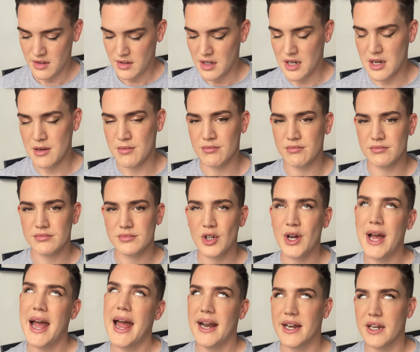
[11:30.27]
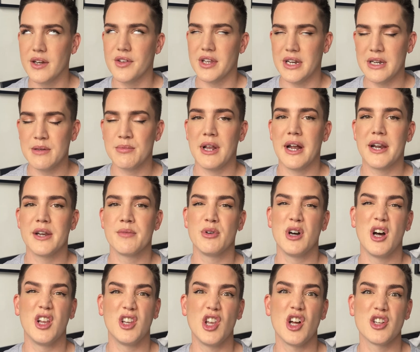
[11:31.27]
not any other lip liner, but
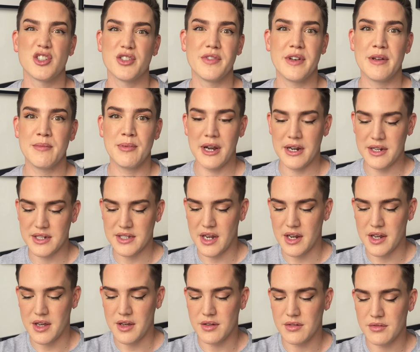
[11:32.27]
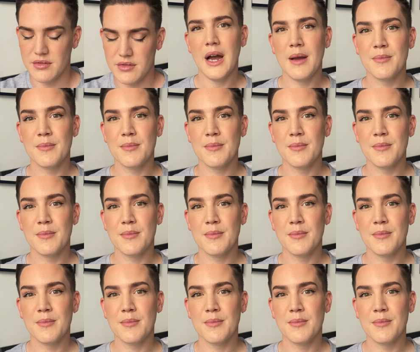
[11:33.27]
a lot of lip liners I own.